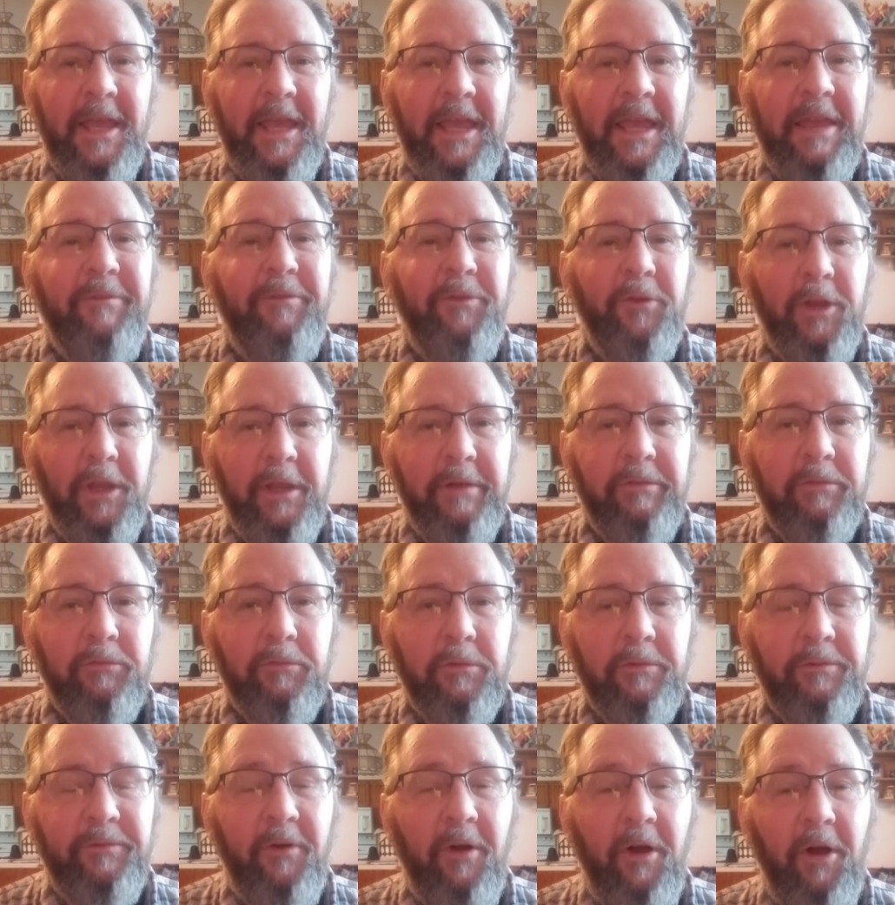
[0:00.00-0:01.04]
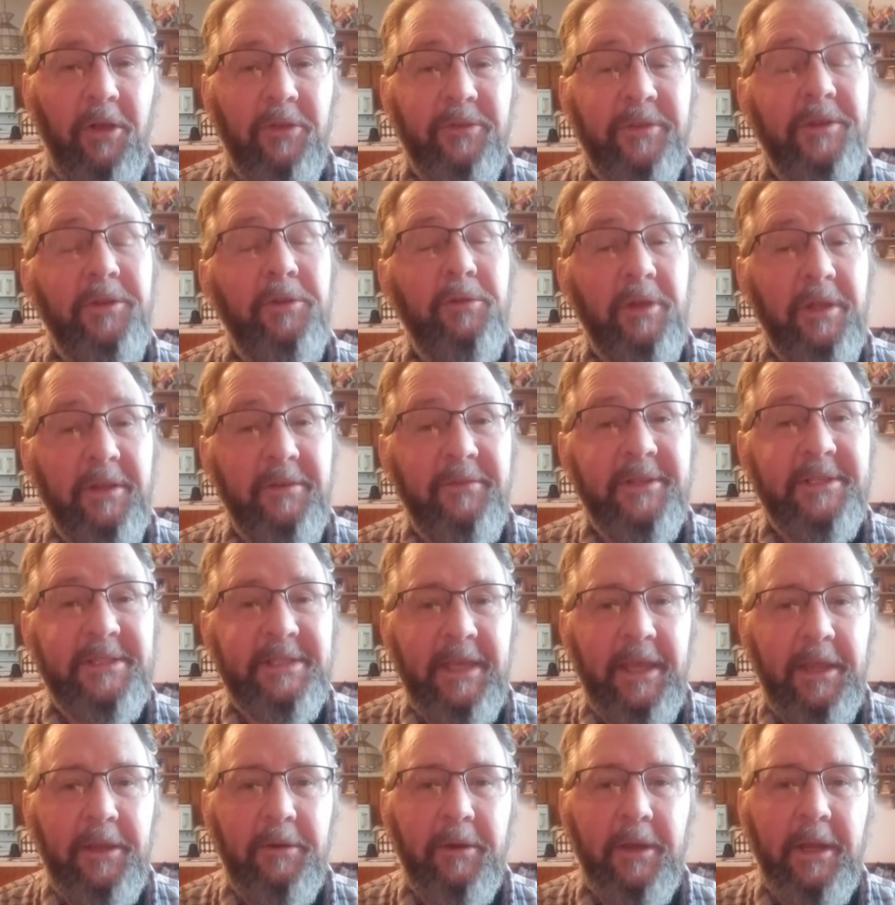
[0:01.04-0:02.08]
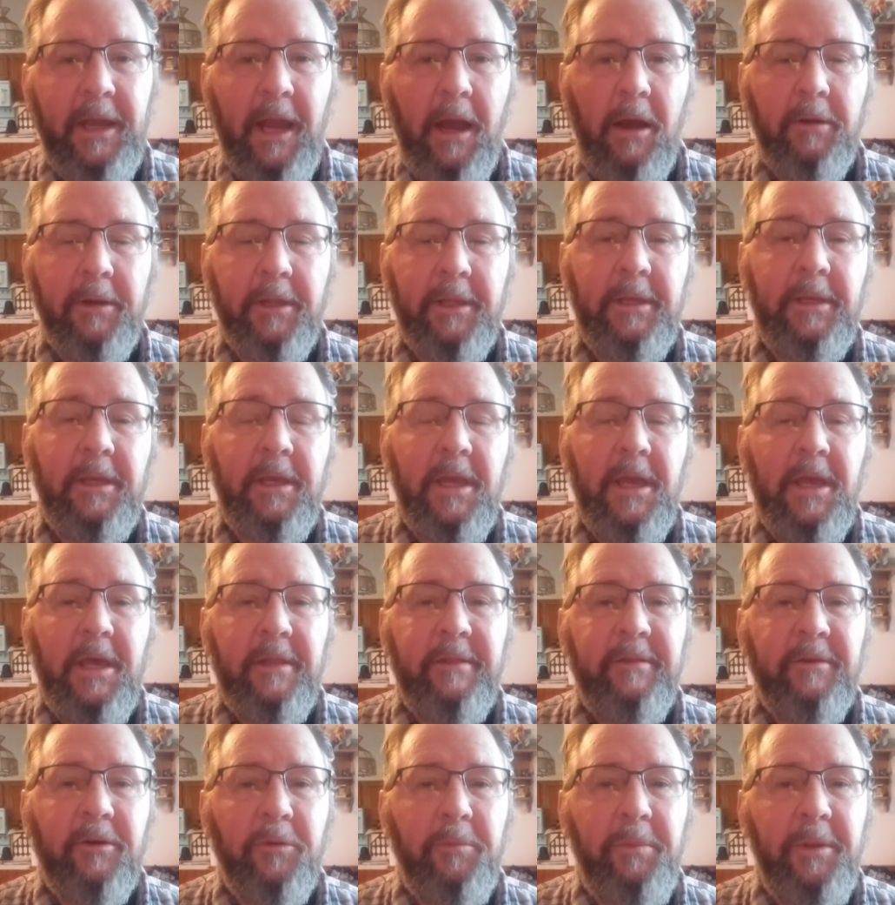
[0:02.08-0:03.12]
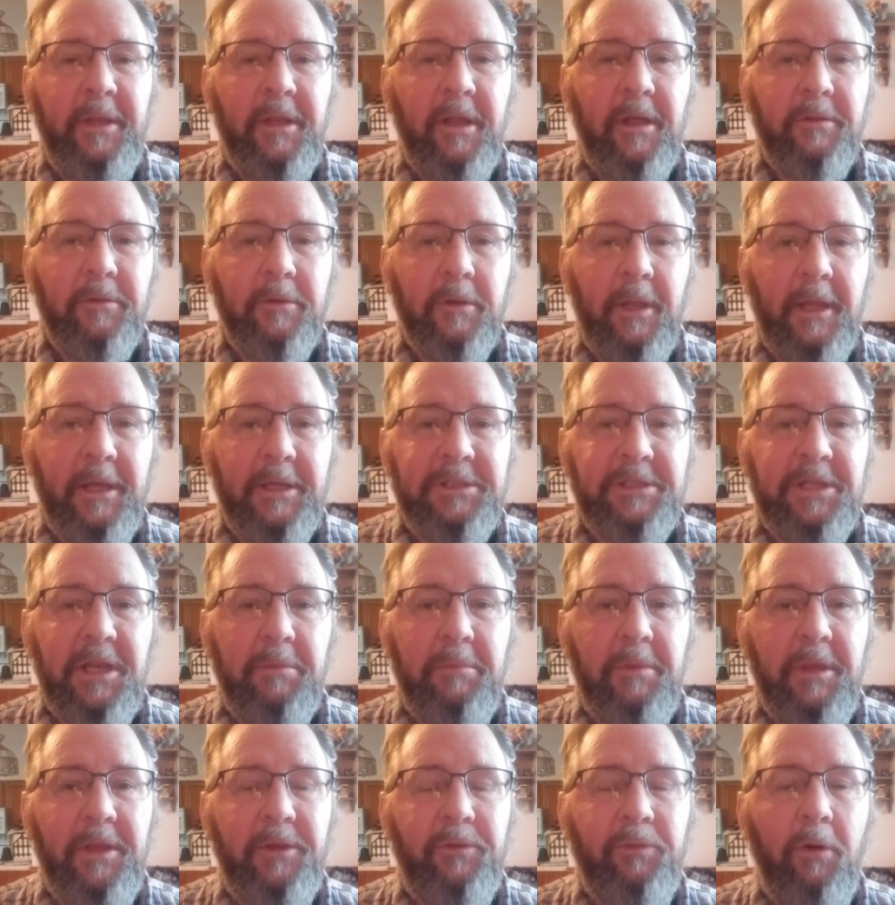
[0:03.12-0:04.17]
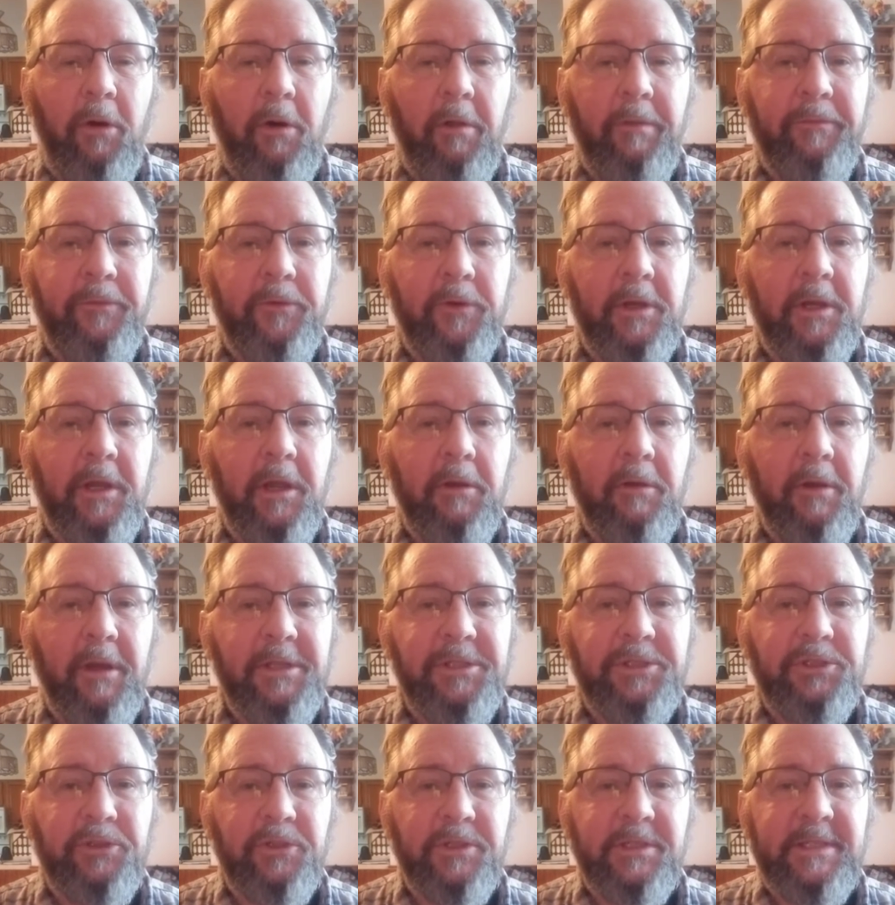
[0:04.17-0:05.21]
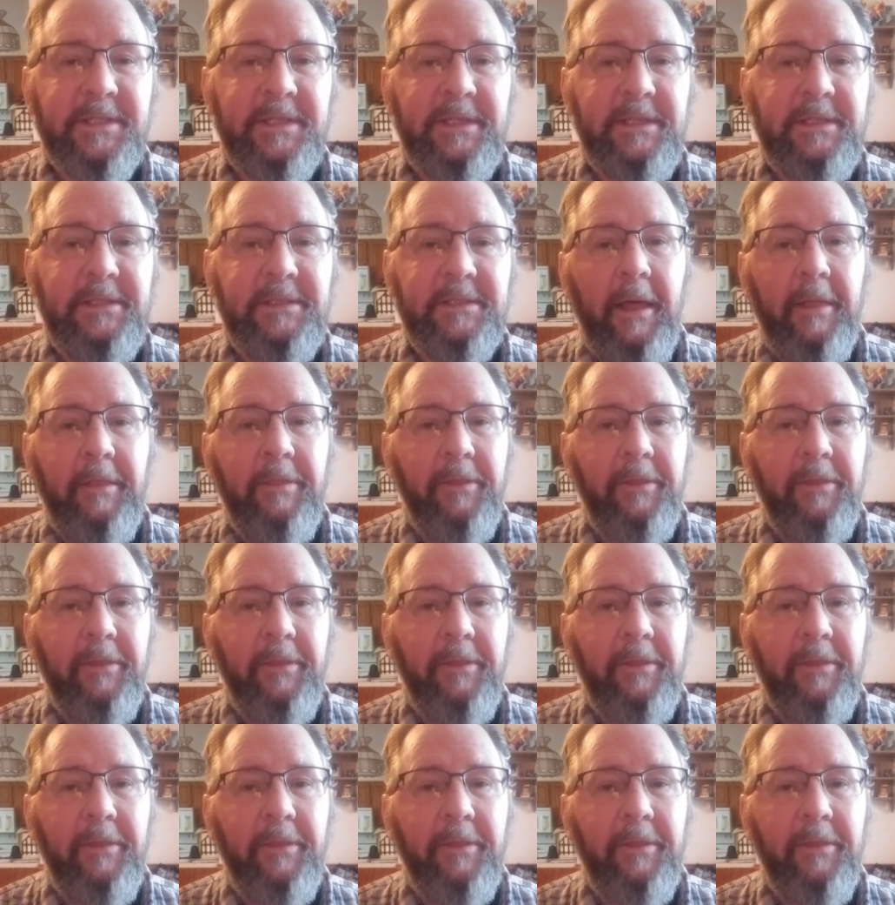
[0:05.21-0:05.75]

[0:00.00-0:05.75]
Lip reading: If you live in River Falls and you live in Sacred County, there will be another election on May 12th for a congressional seat.